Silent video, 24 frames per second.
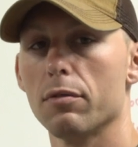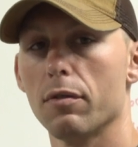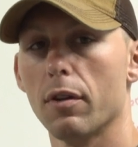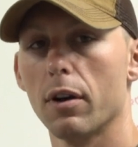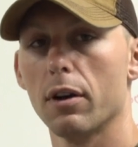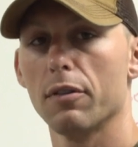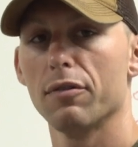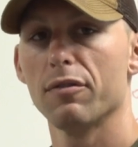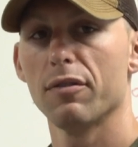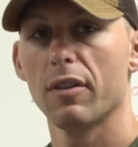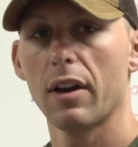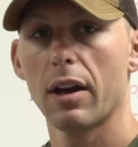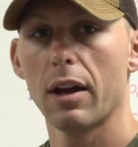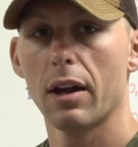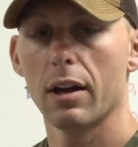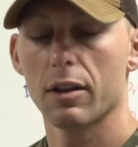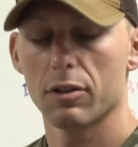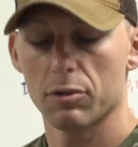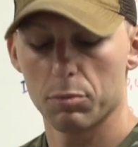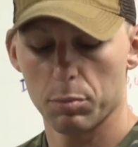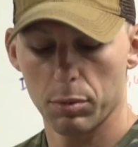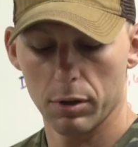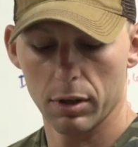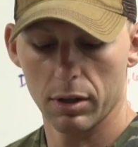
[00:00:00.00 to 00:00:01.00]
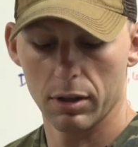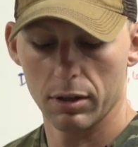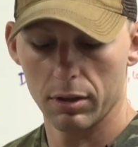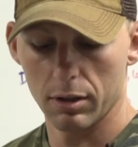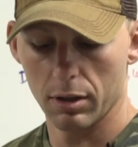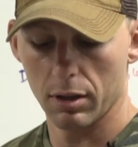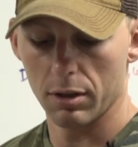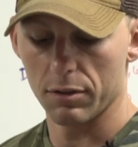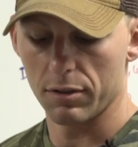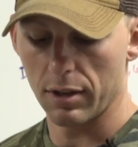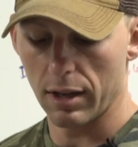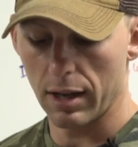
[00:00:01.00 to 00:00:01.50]
very fast, but it
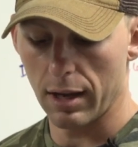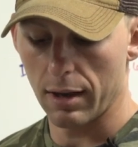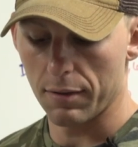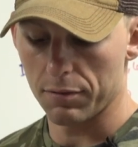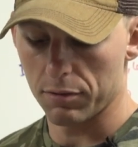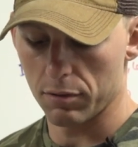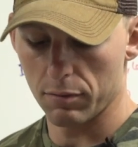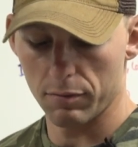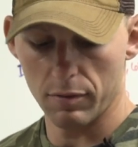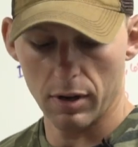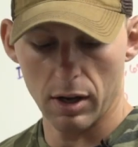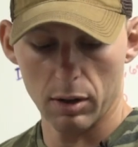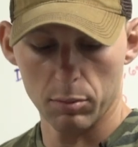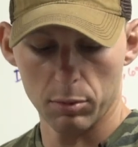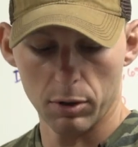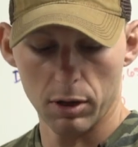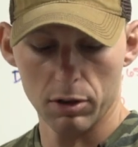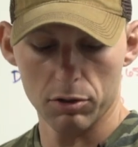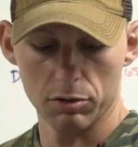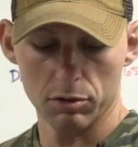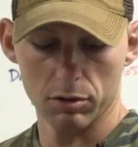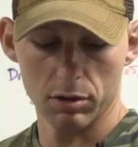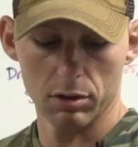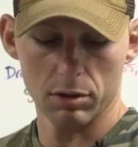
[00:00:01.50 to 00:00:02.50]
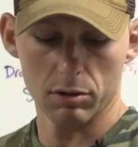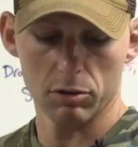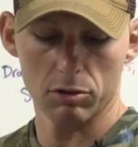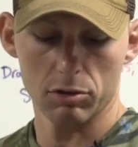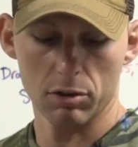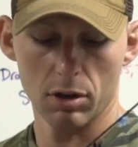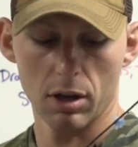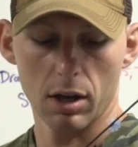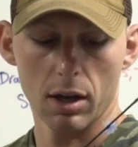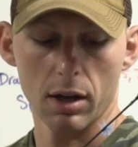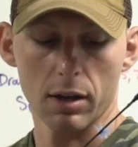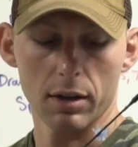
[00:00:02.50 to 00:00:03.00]
does have some vibration in the
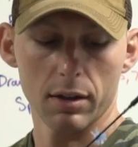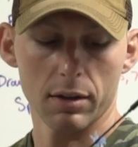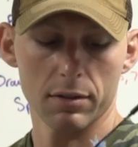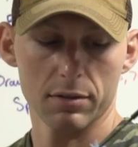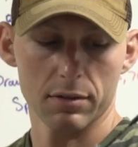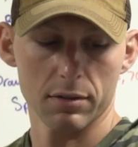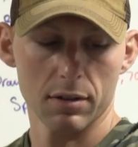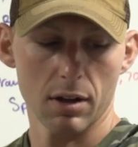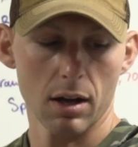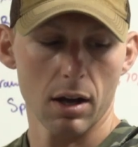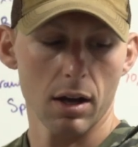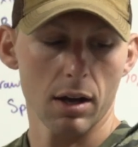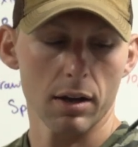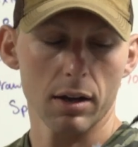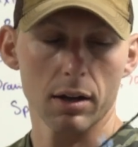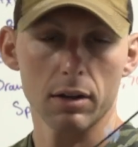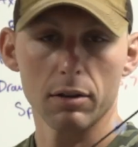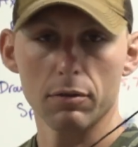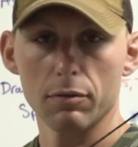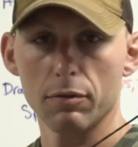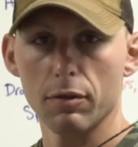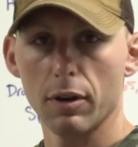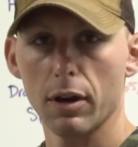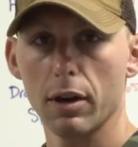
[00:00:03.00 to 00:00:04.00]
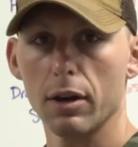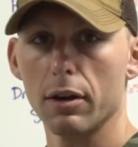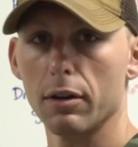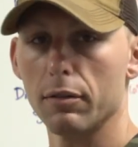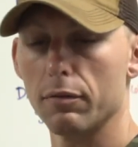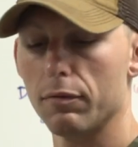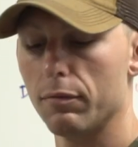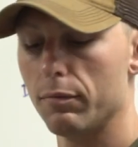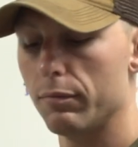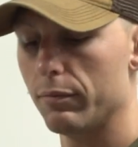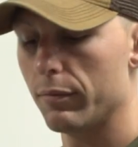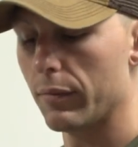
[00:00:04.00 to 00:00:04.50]
shot. It's not a very
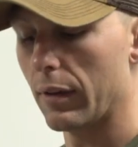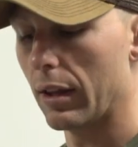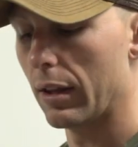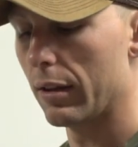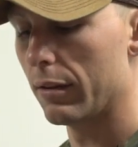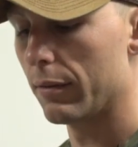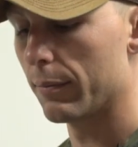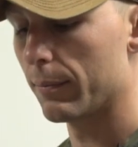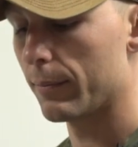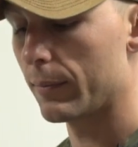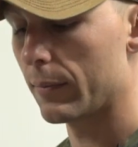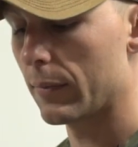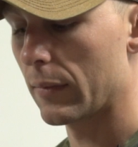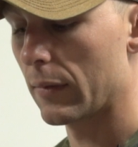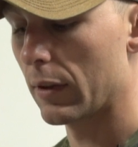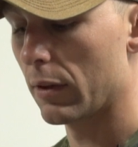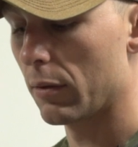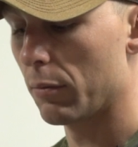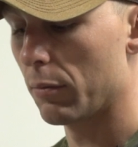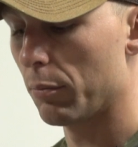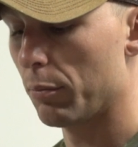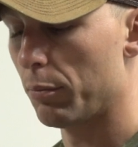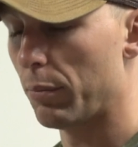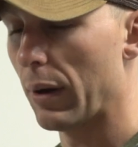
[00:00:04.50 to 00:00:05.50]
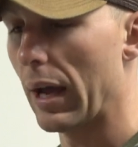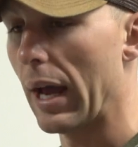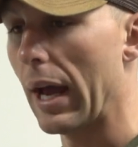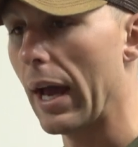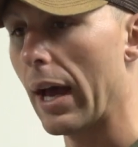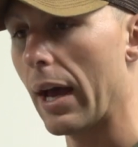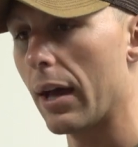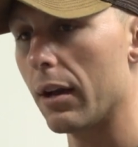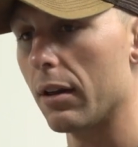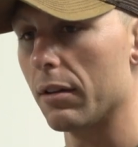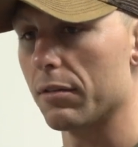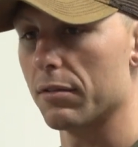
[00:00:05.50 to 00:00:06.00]

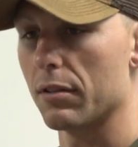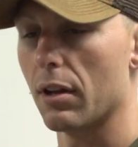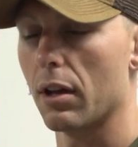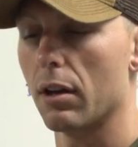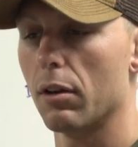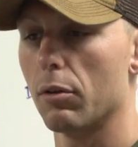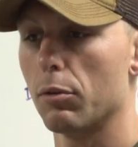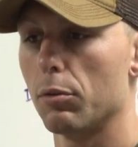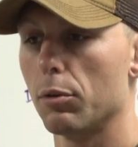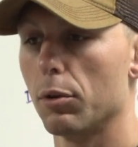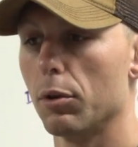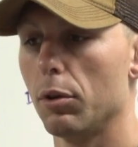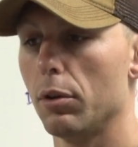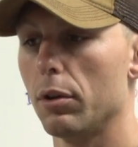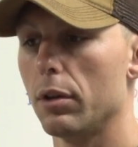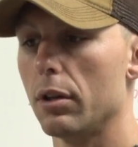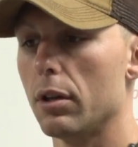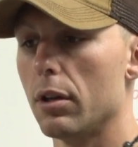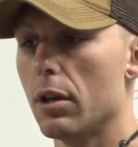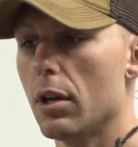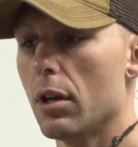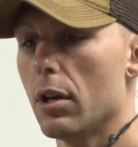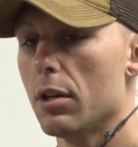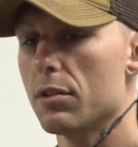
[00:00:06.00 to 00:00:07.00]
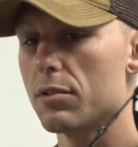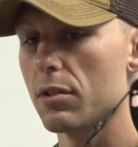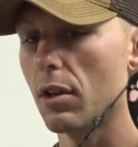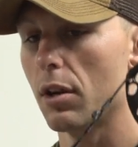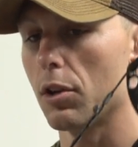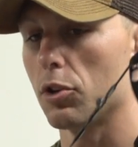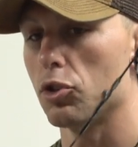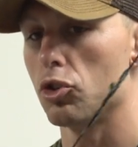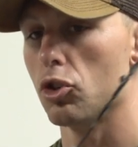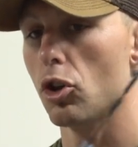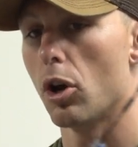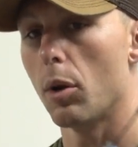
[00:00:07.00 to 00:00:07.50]
bad, it's not a
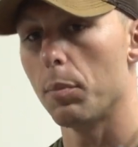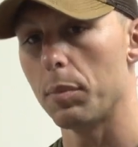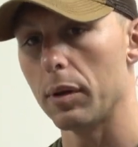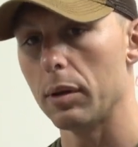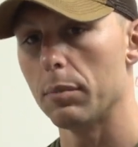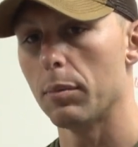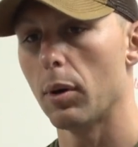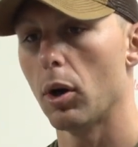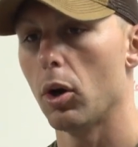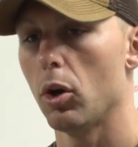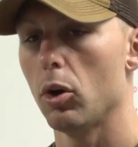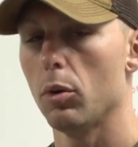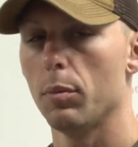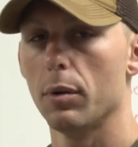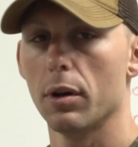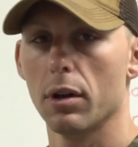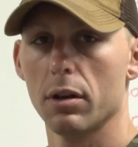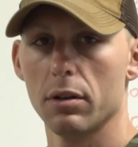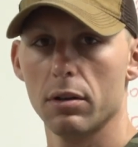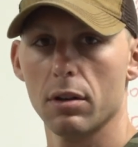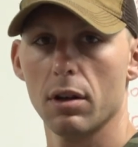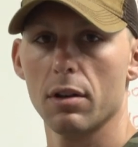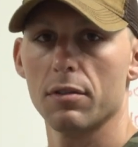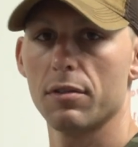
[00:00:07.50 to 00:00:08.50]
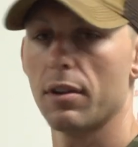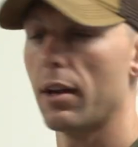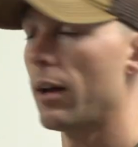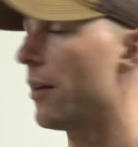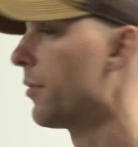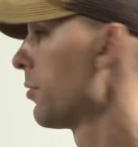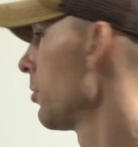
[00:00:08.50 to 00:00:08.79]
jumpy bow, but it does have